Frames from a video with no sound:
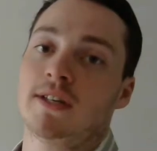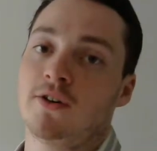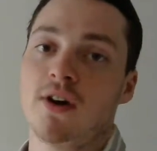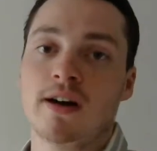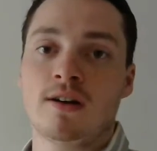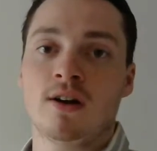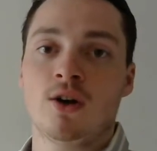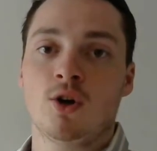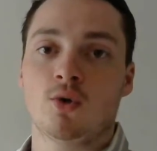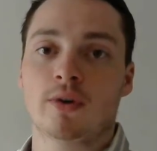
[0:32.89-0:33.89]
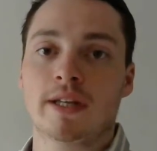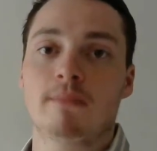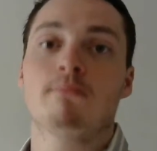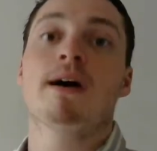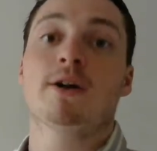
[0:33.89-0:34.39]
You're not really
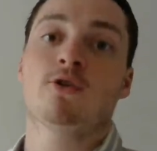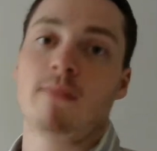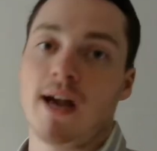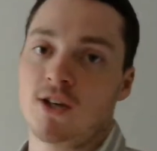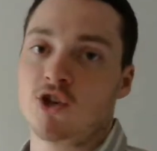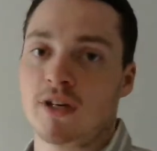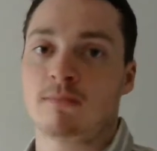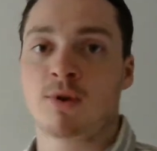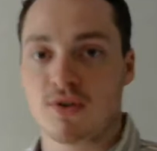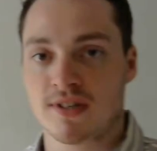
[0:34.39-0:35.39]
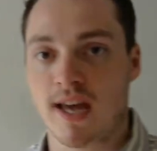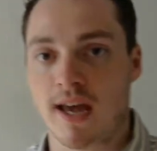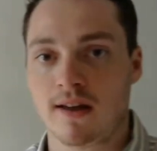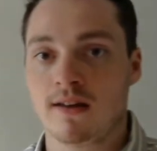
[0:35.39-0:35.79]
micromanaging it per se.